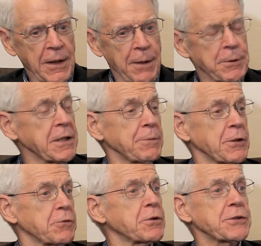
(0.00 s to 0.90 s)
I became
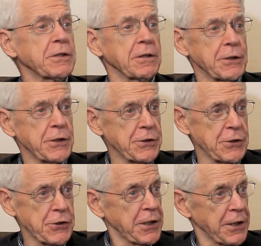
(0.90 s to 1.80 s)
increasingly
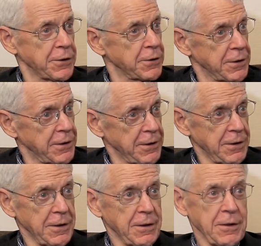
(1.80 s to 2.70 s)
disenchanted
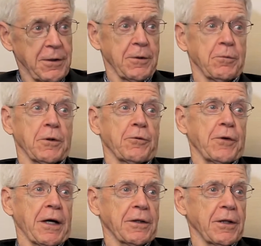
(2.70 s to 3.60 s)
with the
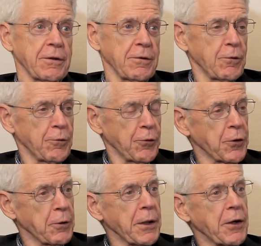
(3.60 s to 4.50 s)
fact that for
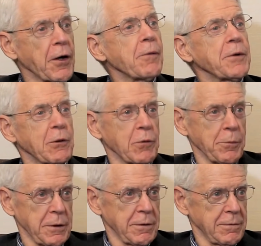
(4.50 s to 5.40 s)
no matter how many
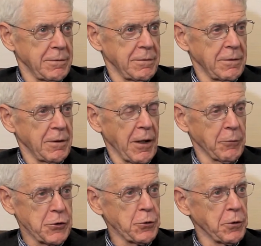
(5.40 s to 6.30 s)
women I
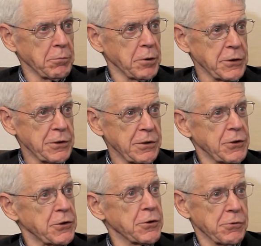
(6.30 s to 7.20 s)
was doing breast
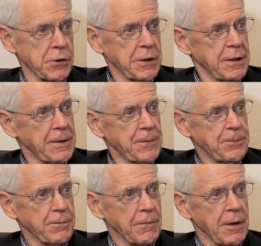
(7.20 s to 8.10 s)
surgery,
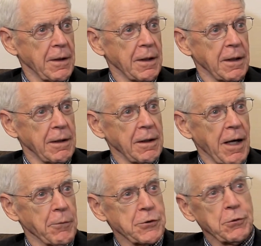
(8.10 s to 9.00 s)
I
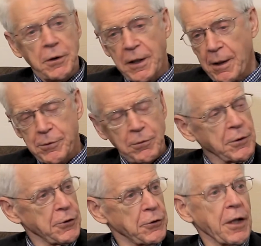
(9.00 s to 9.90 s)
was doing absolutely
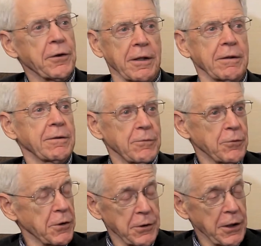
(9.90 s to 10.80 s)
nothing for
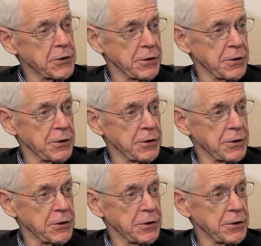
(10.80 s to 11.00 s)
the next